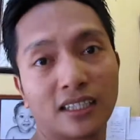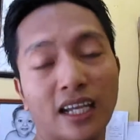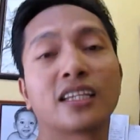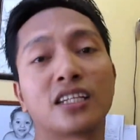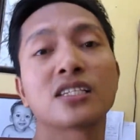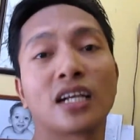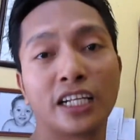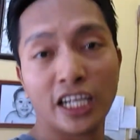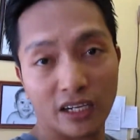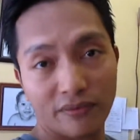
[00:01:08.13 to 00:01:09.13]
It is a
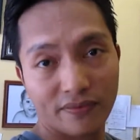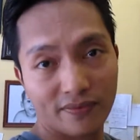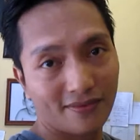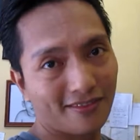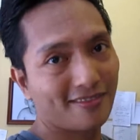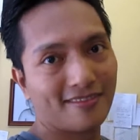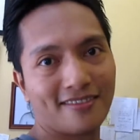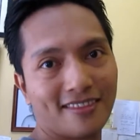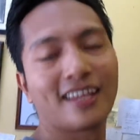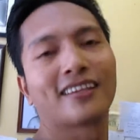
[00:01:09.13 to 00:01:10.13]
gift
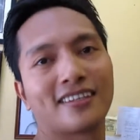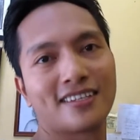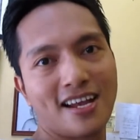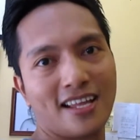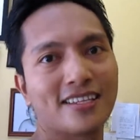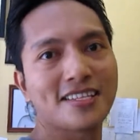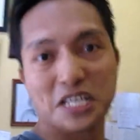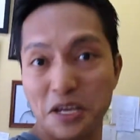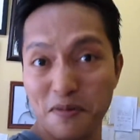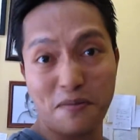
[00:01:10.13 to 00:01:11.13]
that God
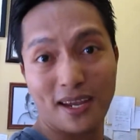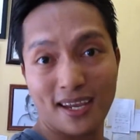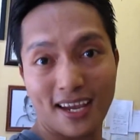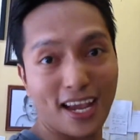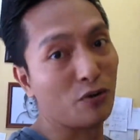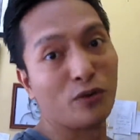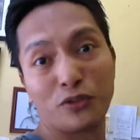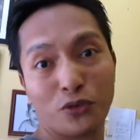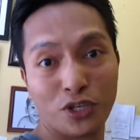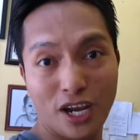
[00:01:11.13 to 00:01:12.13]
given me and I want
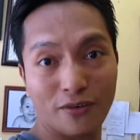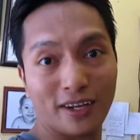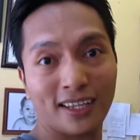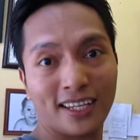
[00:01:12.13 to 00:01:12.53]
to share it.